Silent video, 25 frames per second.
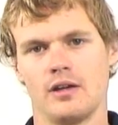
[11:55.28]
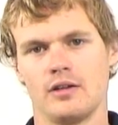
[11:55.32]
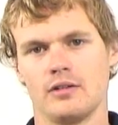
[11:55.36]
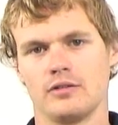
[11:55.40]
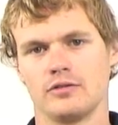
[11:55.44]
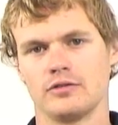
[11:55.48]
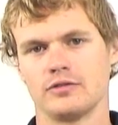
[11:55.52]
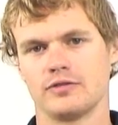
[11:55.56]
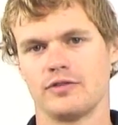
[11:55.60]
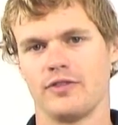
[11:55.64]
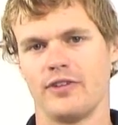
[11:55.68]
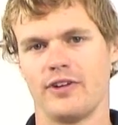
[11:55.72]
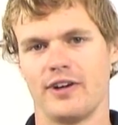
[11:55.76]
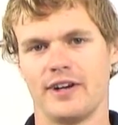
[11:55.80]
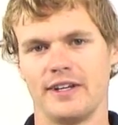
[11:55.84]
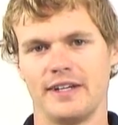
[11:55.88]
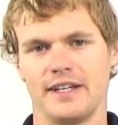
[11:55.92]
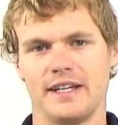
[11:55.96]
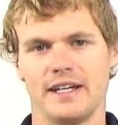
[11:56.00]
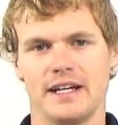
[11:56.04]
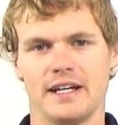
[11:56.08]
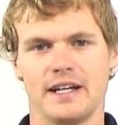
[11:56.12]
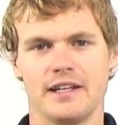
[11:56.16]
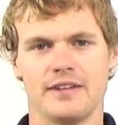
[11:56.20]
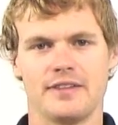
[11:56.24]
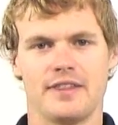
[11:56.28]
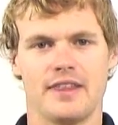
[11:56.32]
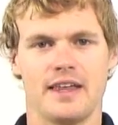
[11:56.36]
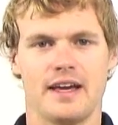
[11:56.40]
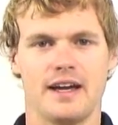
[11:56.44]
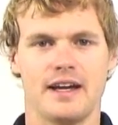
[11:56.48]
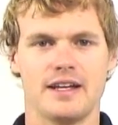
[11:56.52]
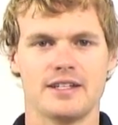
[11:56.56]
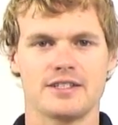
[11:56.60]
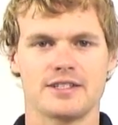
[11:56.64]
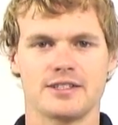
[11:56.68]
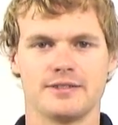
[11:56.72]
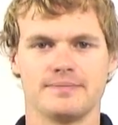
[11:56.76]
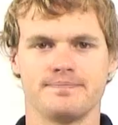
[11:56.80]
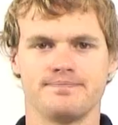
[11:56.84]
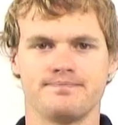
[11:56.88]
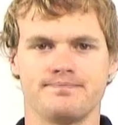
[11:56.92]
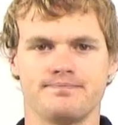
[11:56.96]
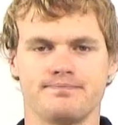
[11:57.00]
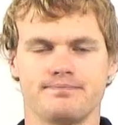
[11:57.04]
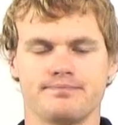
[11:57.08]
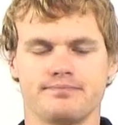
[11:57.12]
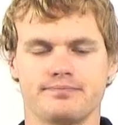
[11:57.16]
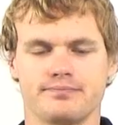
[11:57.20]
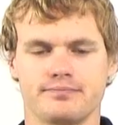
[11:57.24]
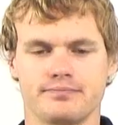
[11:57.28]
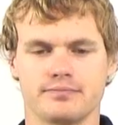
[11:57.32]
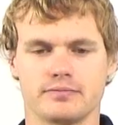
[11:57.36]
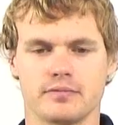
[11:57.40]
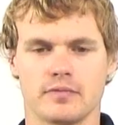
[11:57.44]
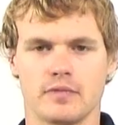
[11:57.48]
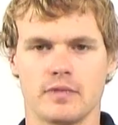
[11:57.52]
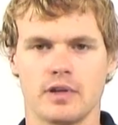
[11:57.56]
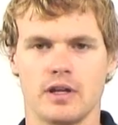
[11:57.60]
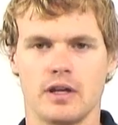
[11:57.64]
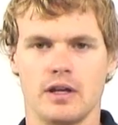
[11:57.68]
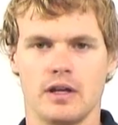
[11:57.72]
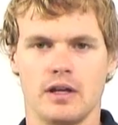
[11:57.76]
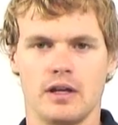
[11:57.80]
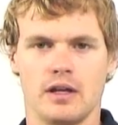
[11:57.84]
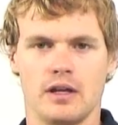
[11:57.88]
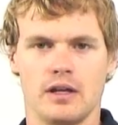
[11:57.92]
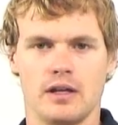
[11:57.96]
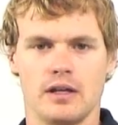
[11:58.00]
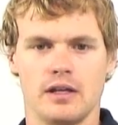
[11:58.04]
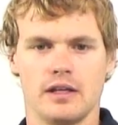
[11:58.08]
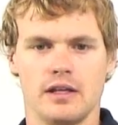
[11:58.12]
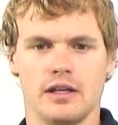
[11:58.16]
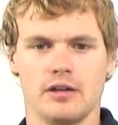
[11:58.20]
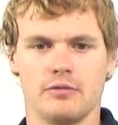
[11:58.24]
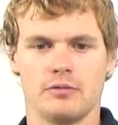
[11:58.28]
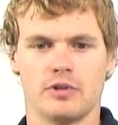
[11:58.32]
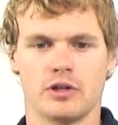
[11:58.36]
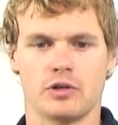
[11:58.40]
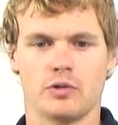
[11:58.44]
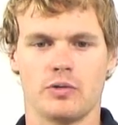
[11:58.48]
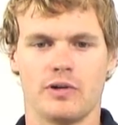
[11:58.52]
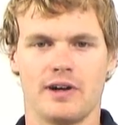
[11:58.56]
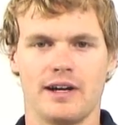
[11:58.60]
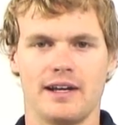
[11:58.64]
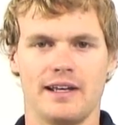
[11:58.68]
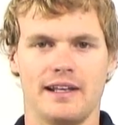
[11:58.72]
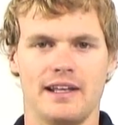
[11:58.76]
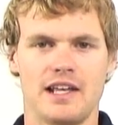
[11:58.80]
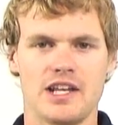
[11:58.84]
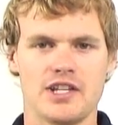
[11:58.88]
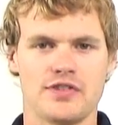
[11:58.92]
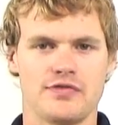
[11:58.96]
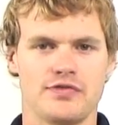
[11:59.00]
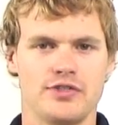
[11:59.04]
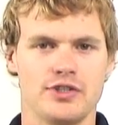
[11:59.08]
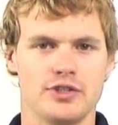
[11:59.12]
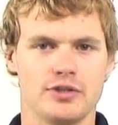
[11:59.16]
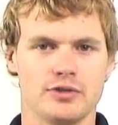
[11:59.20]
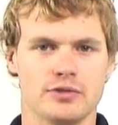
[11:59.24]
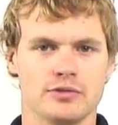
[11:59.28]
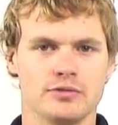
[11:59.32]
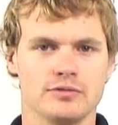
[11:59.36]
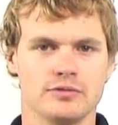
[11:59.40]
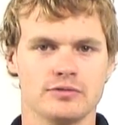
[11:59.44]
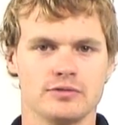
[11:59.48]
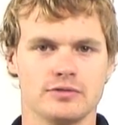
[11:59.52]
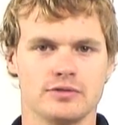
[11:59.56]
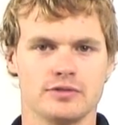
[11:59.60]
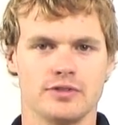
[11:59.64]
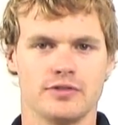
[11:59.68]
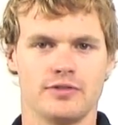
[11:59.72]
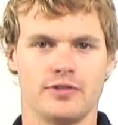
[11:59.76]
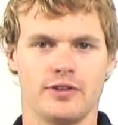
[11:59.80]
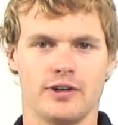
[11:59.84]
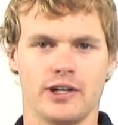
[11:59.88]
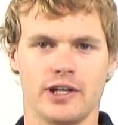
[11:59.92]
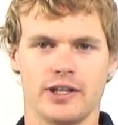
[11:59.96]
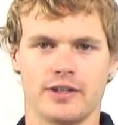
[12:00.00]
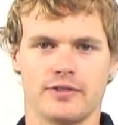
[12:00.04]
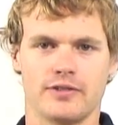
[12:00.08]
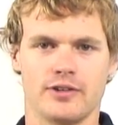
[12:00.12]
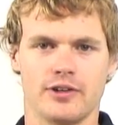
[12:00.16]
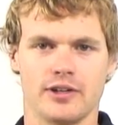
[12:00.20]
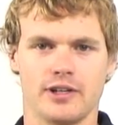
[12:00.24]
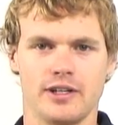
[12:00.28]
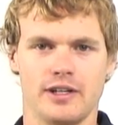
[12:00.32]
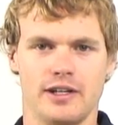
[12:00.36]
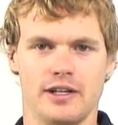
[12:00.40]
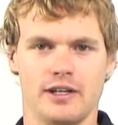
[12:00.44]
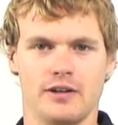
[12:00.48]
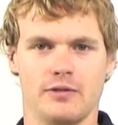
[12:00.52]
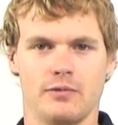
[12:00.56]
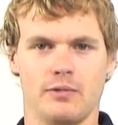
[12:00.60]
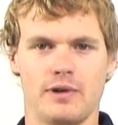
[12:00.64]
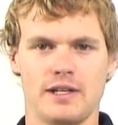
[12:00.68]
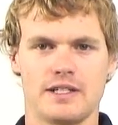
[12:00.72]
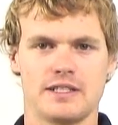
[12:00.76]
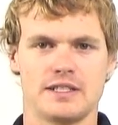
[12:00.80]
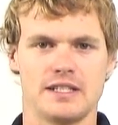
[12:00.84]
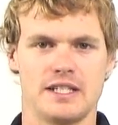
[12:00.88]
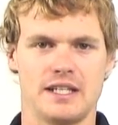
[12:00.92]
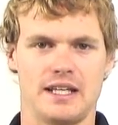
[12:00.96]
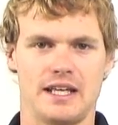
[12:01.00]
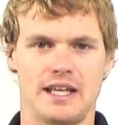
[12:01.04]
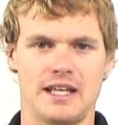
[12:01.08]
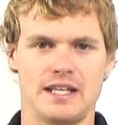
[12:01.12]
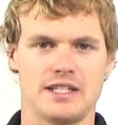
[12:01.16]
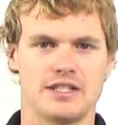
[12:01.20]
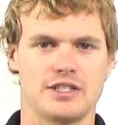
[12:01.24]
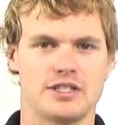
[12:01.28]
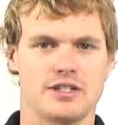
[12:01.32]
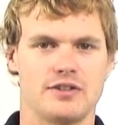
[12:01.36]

we'll find out that it requires less fuel to fire the rocket in a west to east